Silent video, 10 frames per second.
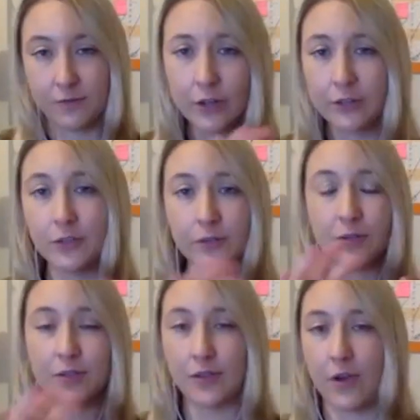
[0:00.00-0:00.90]

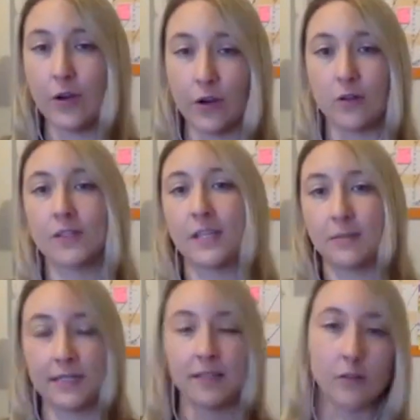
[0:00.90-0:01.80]
use her
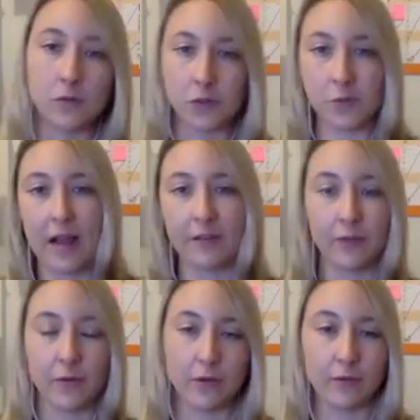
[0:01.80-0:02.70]
concept as a launch pad
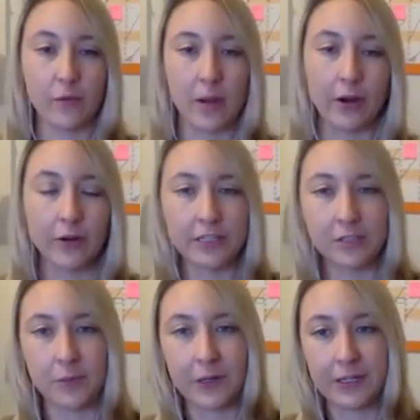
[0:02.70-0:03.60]
for my own
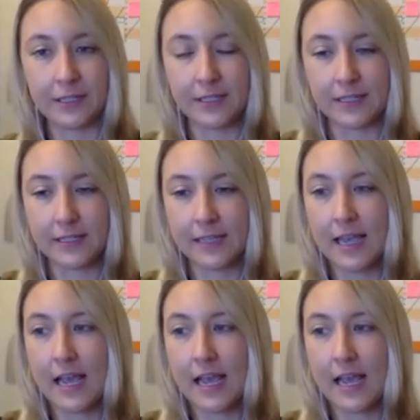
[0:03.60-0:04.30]
experiences.